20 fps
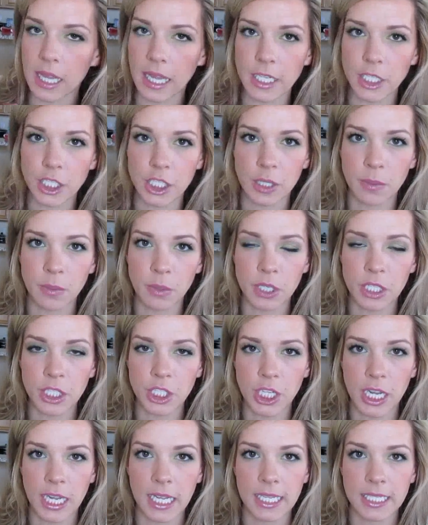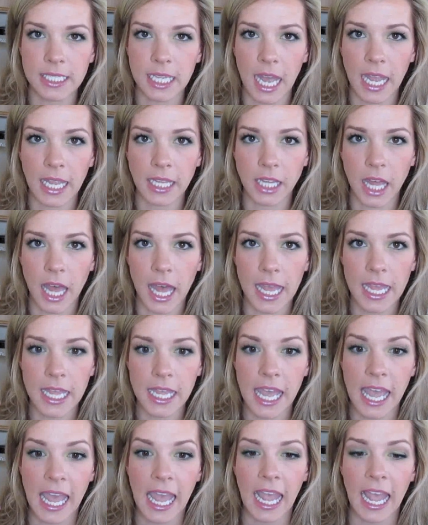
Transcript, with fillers: light shimmery shades I like.